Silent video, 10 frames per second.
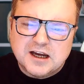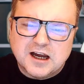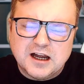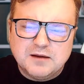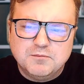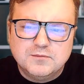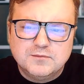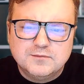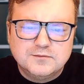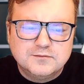
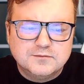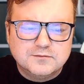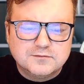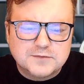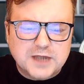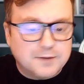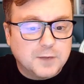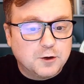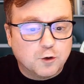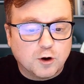Yeah,
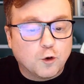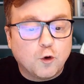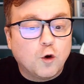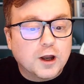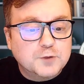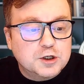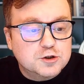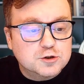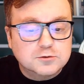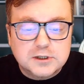and all I'm going to
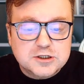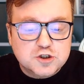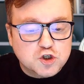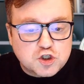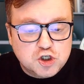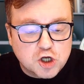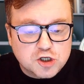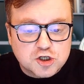do is just judge